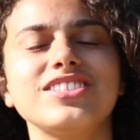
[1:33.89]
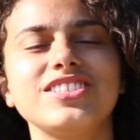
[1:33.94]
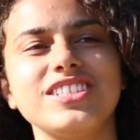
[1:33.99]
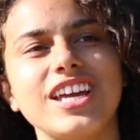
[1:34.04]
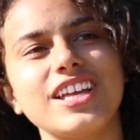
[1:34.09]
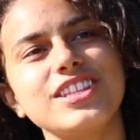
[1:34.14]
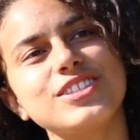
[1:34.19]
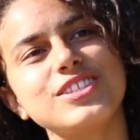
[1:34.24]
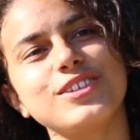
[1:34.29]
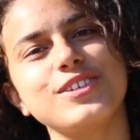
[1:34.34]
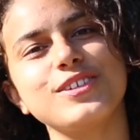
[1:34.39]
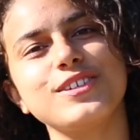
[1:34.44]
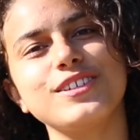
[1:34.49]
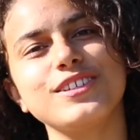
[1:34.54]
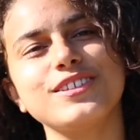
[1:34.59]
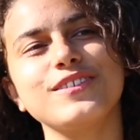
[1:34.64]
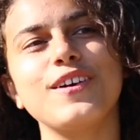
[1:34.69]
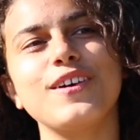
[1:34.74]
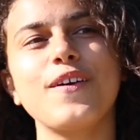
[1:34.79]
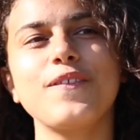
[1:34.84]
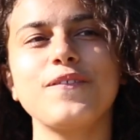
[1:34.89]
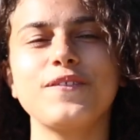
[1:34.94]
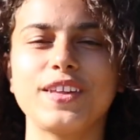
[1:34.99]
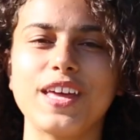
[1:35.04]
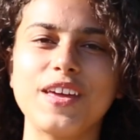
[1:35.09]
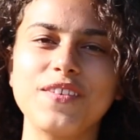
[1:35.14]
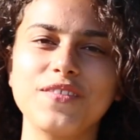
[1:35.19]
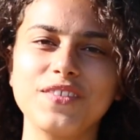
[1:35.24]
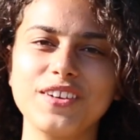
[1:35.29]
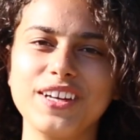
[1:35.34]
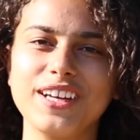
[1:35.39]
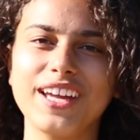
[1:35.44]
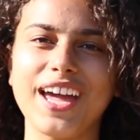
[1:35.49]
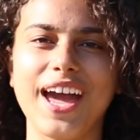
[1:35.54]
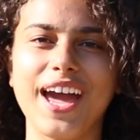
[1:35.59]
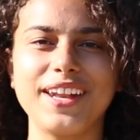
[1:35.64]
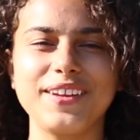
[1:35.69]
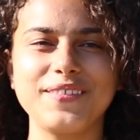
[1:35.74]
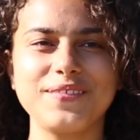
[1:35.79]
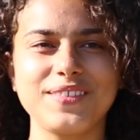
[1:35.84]
gentle flavor,
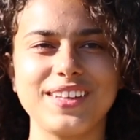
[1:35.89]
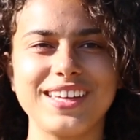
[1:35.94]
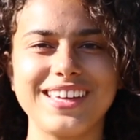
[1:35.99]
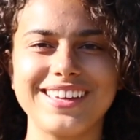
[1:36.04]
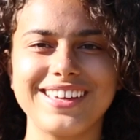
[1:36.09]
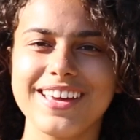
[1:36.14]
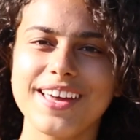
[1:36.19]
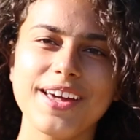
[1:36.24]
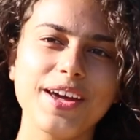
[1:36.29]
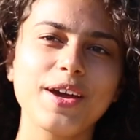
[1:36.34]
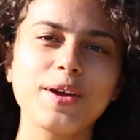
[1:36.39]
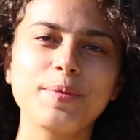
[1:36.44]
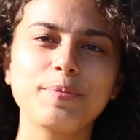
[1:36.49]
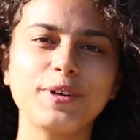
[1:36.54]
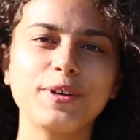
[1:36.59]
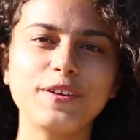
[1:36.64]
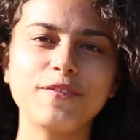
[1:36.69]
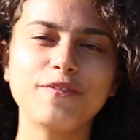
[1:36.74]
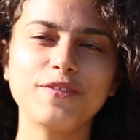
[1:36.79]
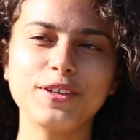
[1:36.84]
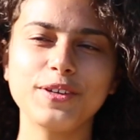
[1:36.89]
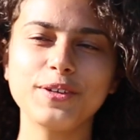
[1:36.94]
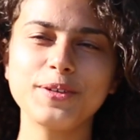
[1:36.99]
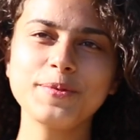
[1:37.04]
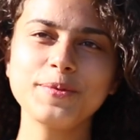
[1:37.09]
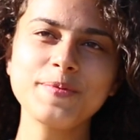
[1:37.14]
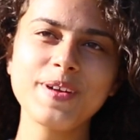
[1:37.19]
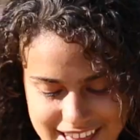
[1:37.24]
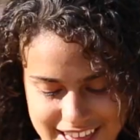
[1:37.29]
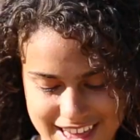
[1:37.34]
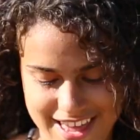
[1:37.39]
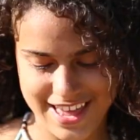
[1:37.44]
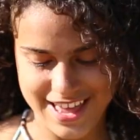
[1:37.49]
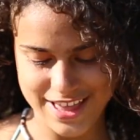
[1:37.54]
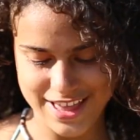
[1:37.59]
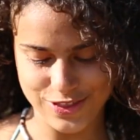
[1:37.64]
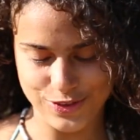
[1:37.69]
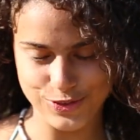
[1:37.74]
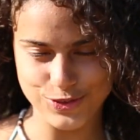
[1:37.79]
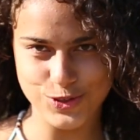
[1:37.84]
kind of like perfume,
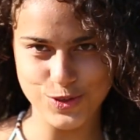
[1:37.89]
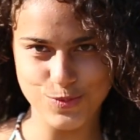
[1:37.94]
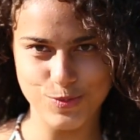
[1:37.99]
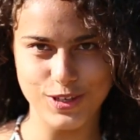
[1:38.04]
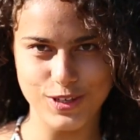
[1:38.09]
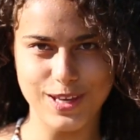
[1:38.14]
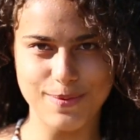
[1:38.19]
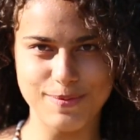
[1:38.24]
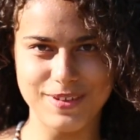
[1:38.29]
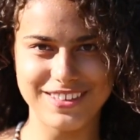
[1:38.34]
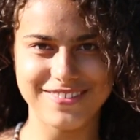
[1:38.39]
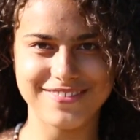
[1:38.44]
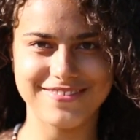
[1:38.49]
and they're super yummy.